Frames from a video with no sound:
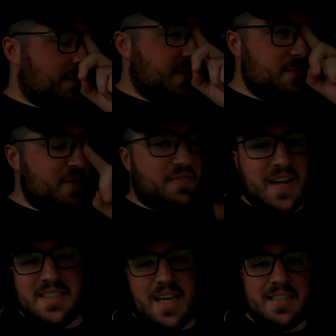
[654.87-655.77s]
They've been
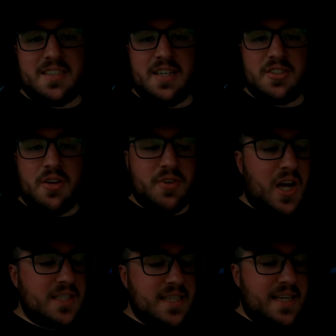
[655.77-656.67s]
fantastic. So if you
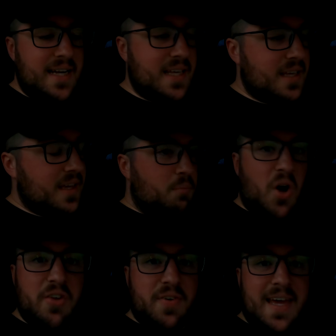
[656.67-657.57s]
guys need any
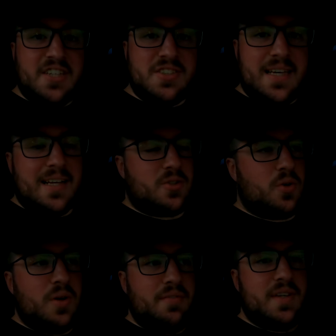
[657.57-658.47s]
modifications at
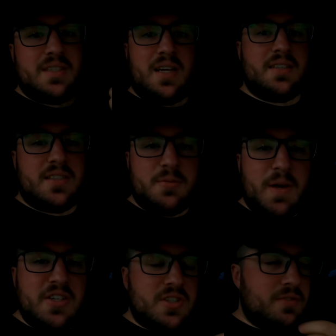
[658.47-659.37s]
all, if it's like
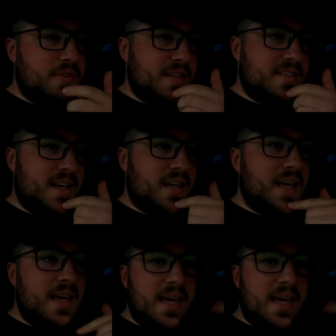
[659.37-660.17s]
suspension fitting,